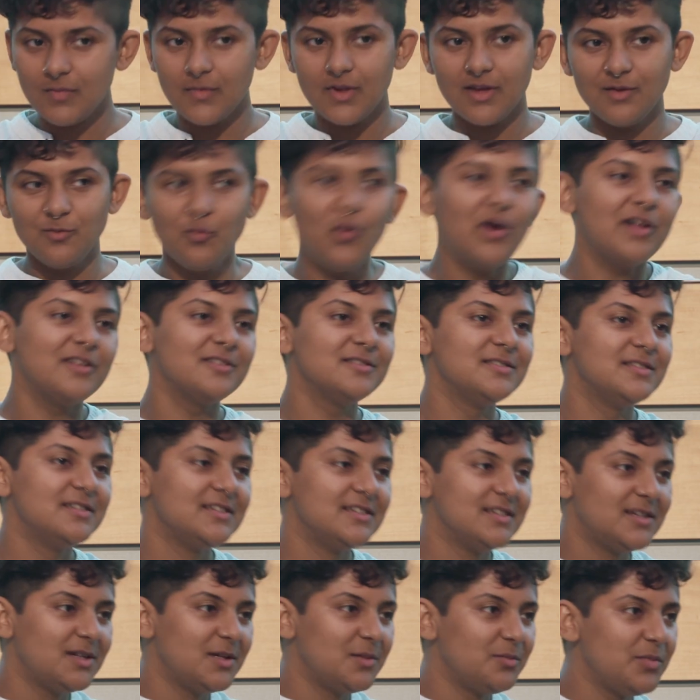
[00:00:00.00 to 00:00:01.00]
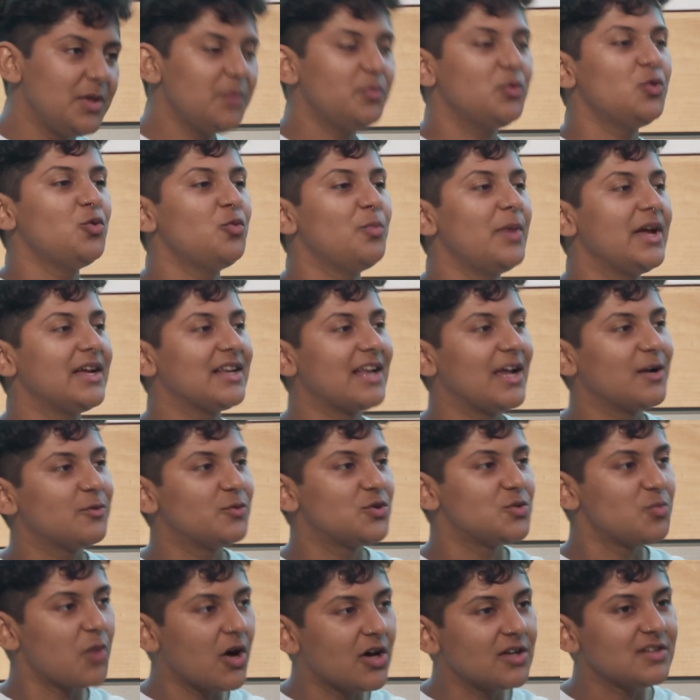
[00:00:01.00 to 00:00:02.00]
Well, people who make
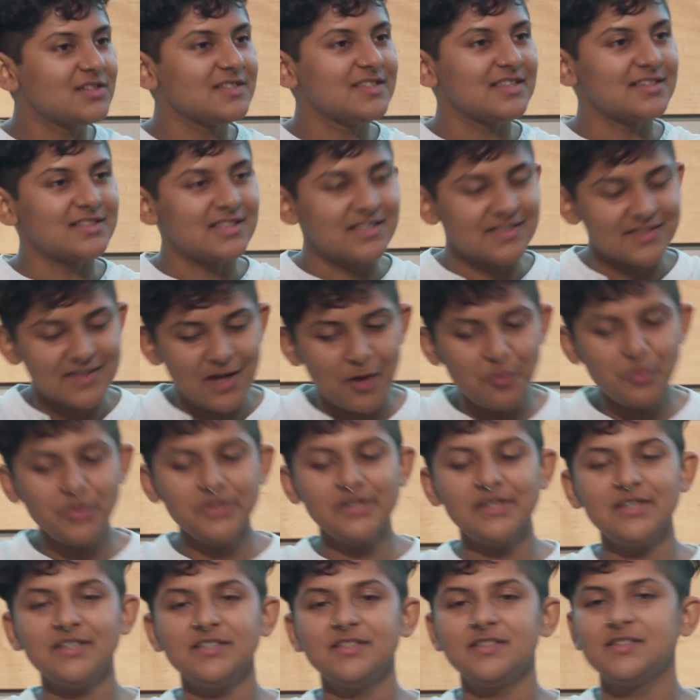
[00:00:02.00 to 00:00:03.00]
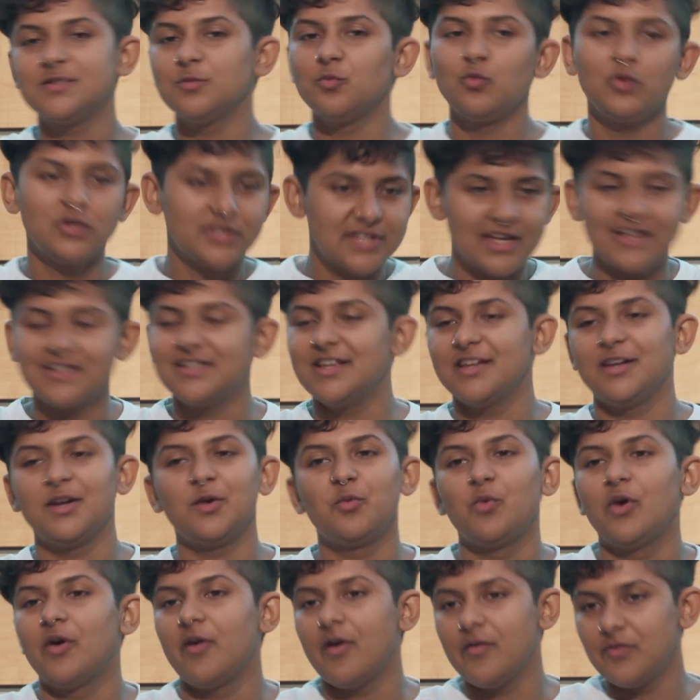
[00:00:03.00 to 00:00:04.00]
language models at these companies will take data
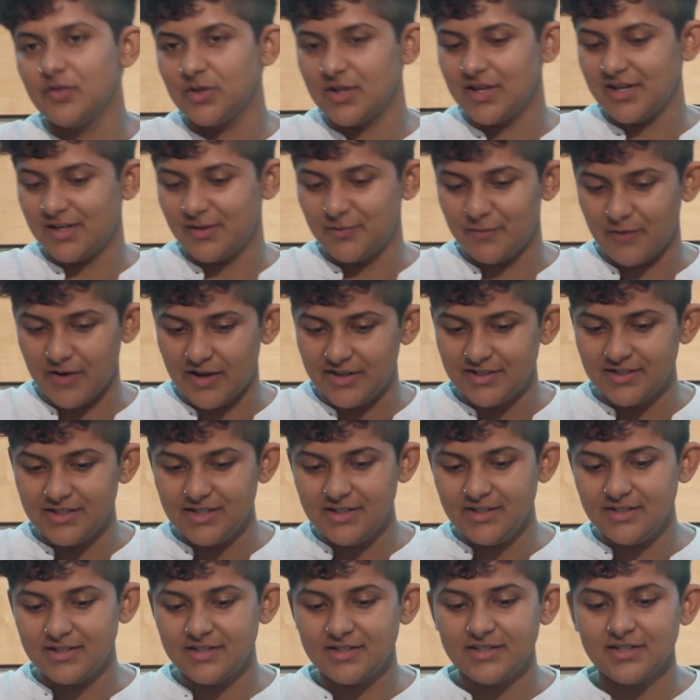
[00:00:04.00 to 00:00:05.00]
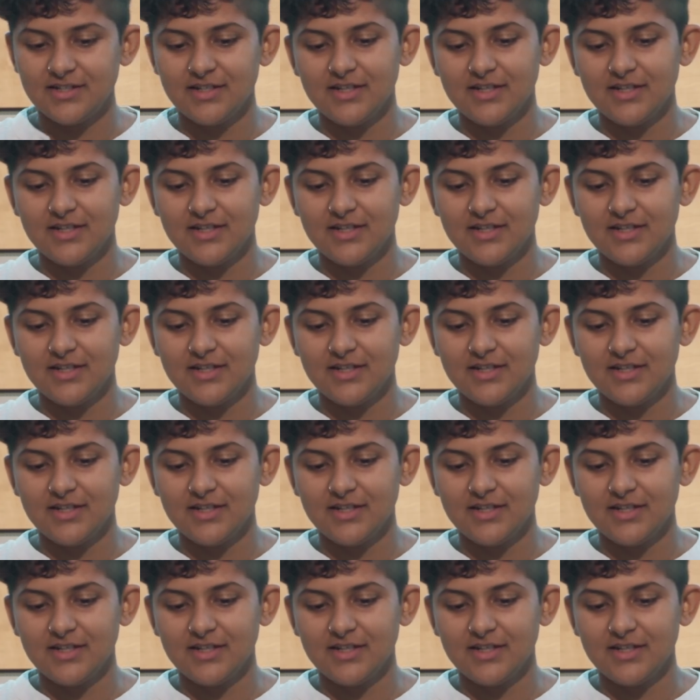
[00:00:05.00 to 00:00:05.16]
wherever they can find it.